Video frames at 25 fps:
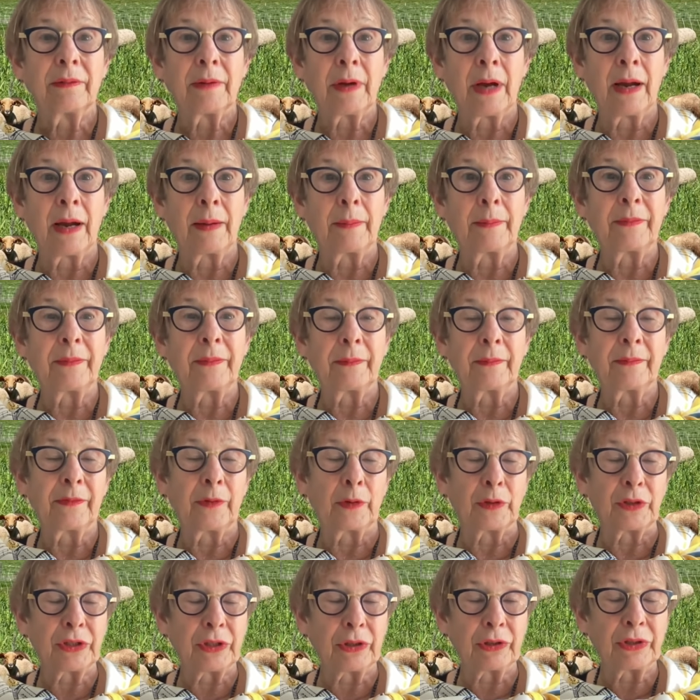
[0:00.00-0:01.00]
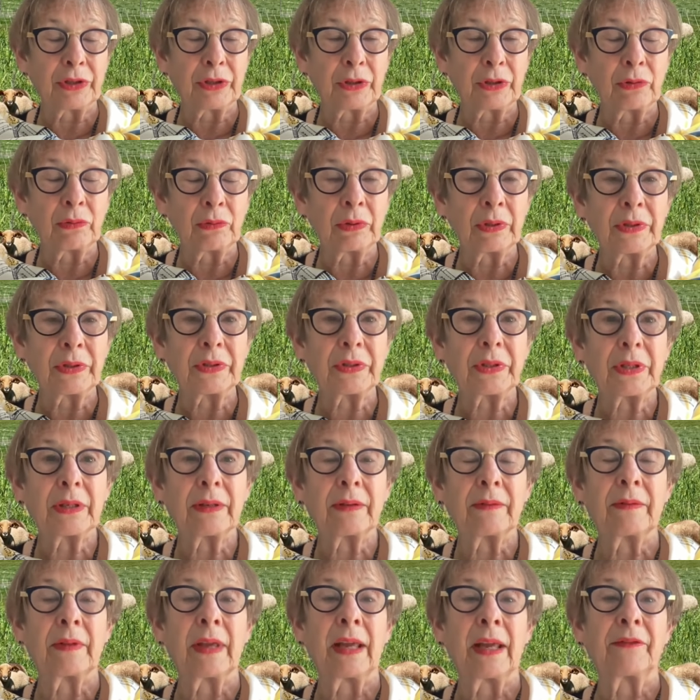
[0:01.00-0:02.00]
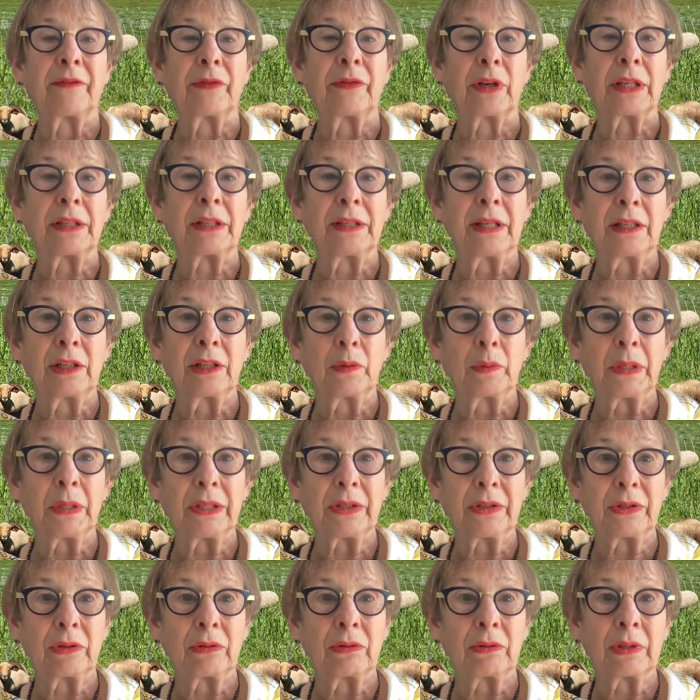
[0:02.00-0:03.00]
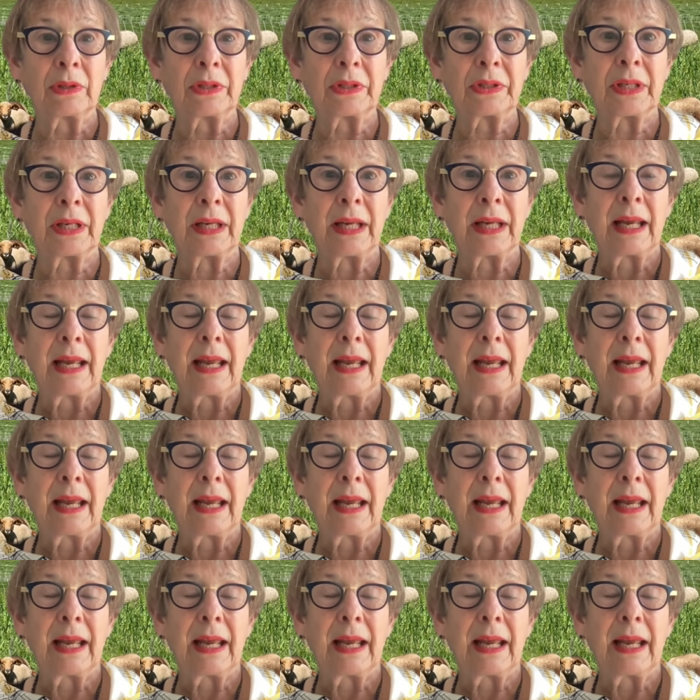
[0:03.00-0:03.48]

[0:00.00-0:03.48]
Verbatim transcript: um, first-year students than for continuing students,